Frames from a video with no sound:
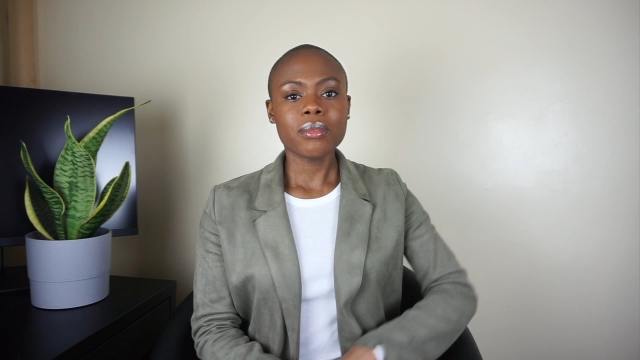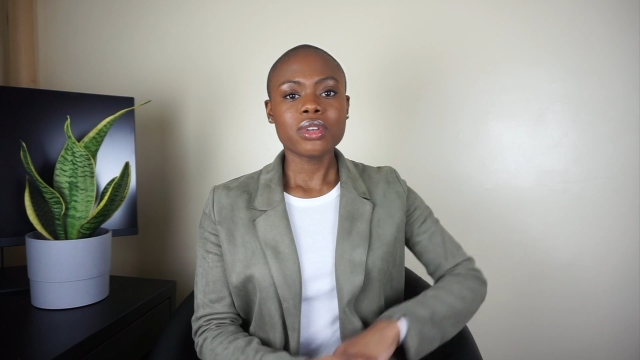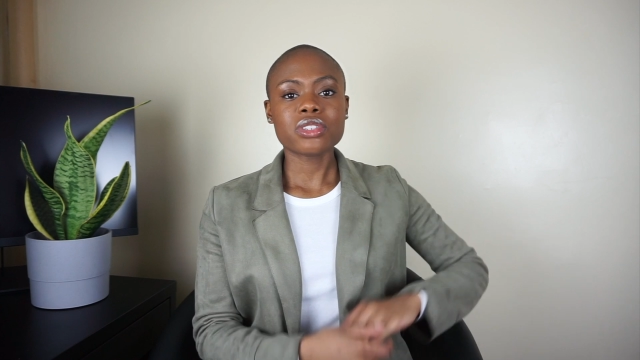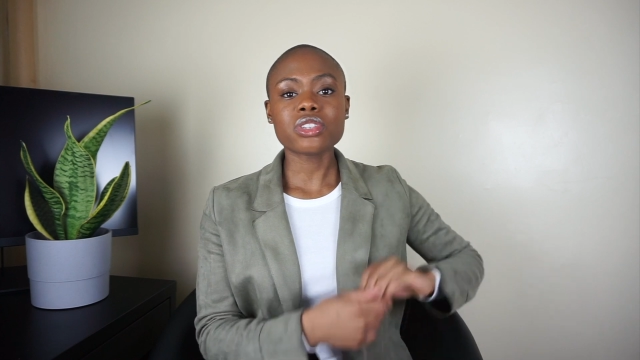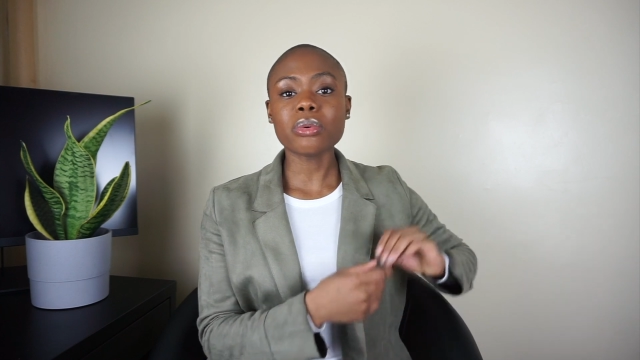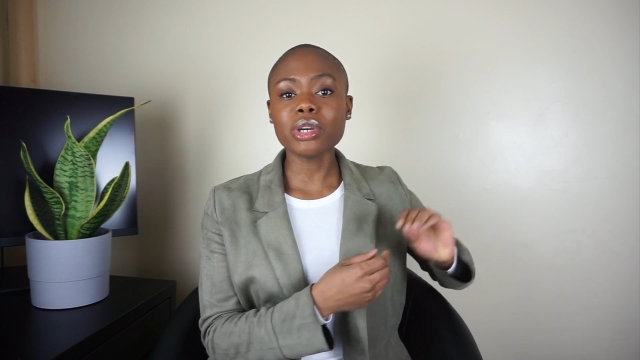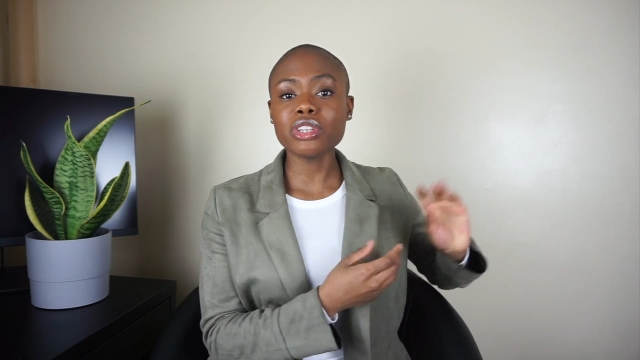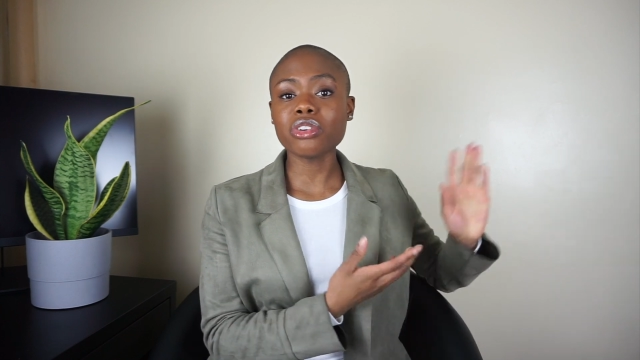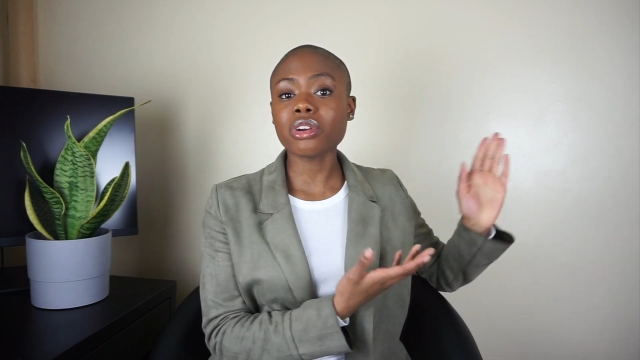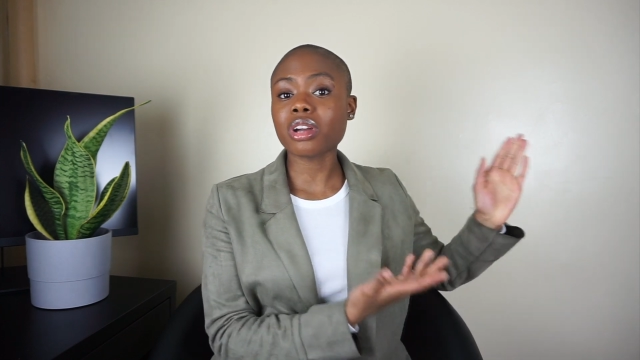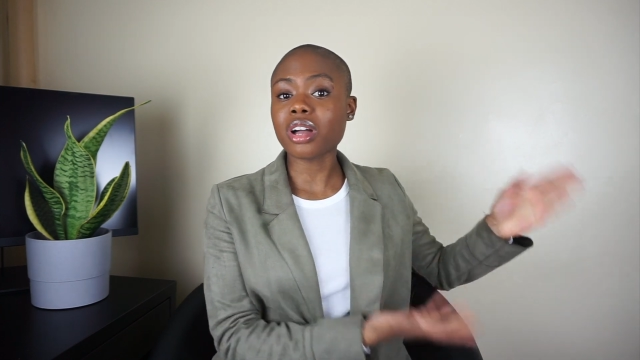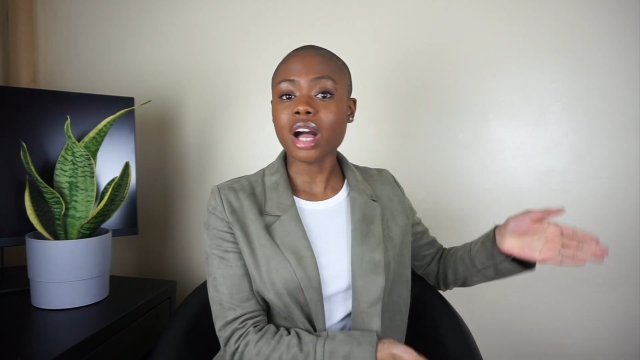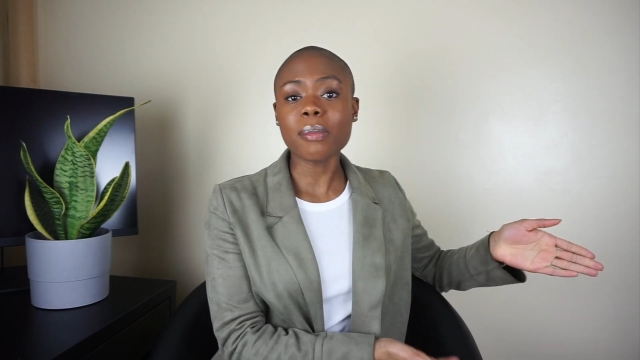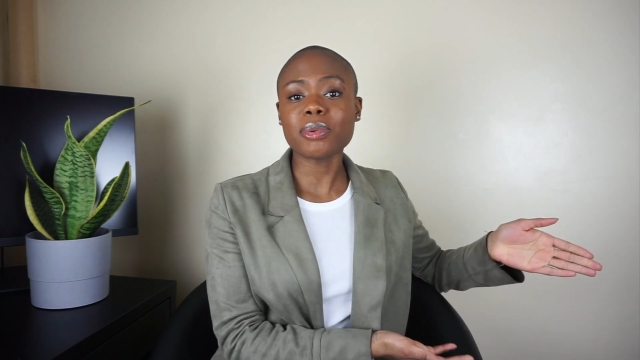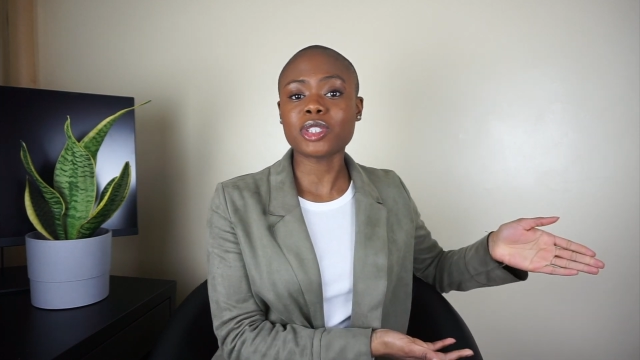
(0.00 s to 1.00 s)
So in your
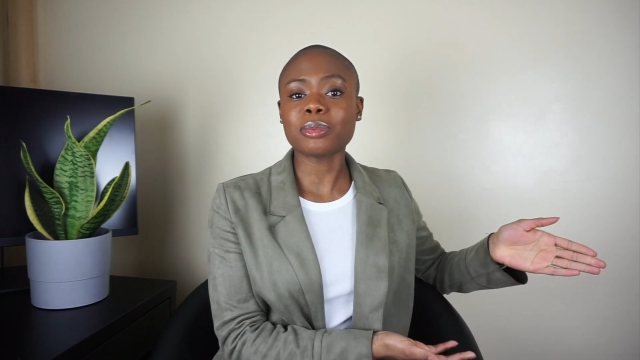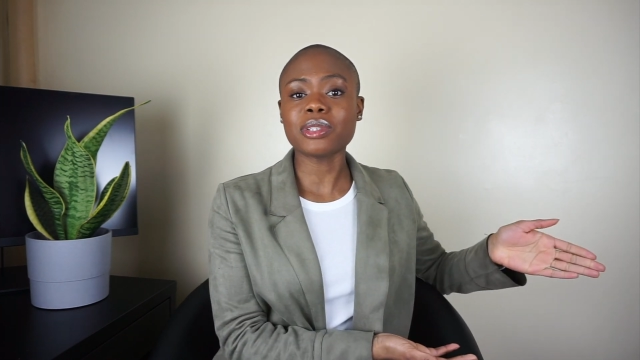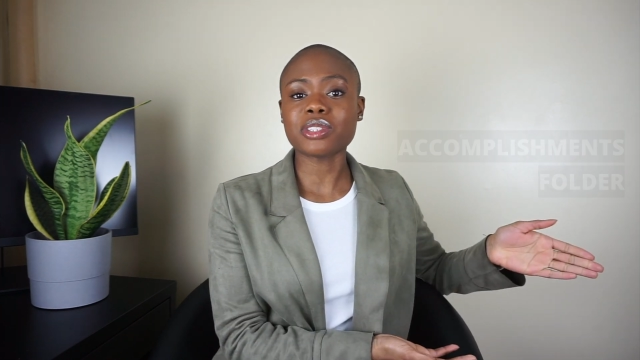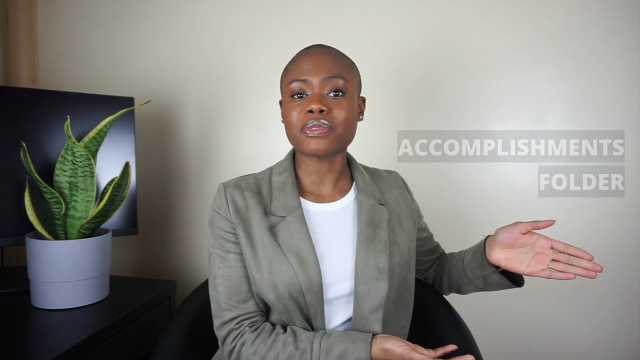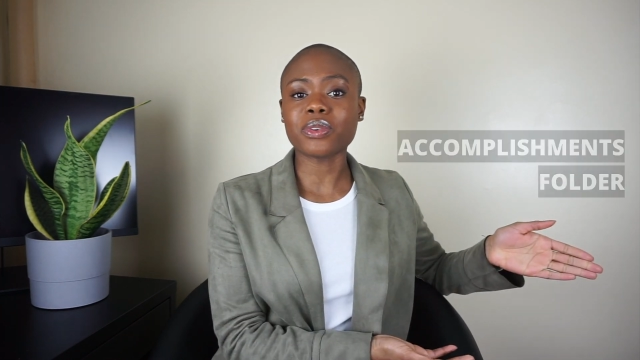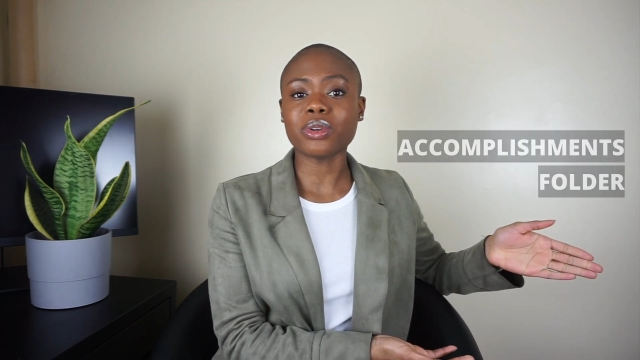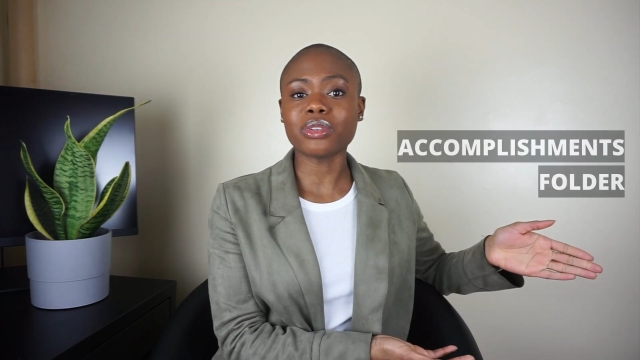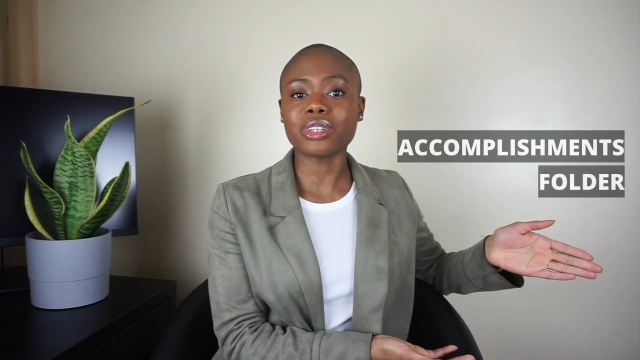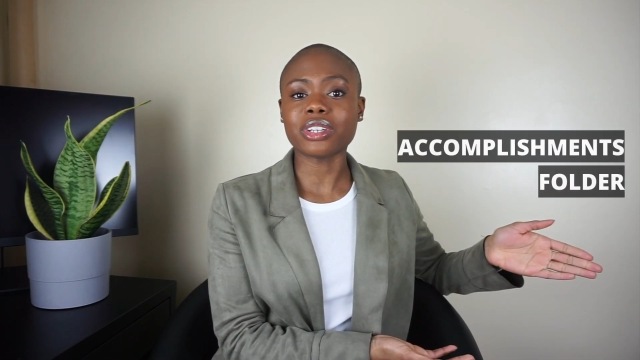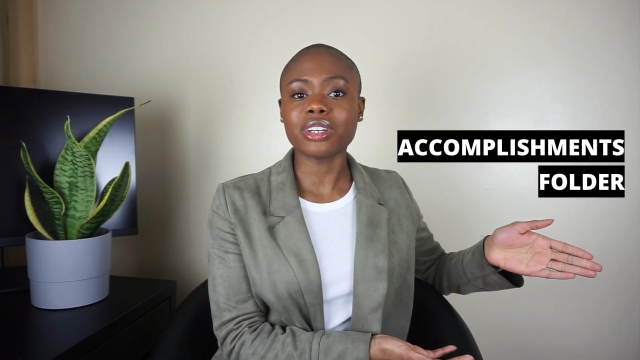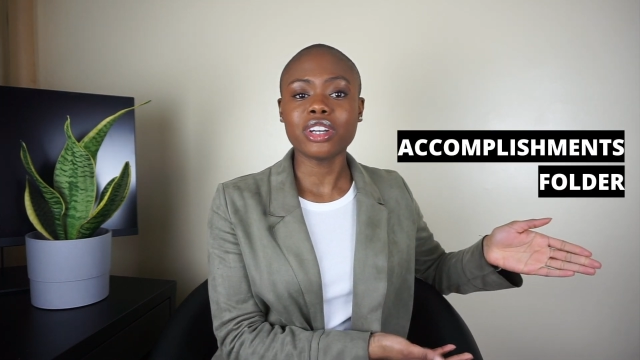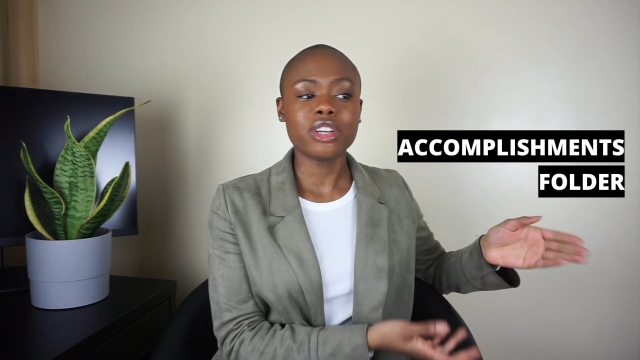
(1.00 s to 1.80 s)
accomplishments folder,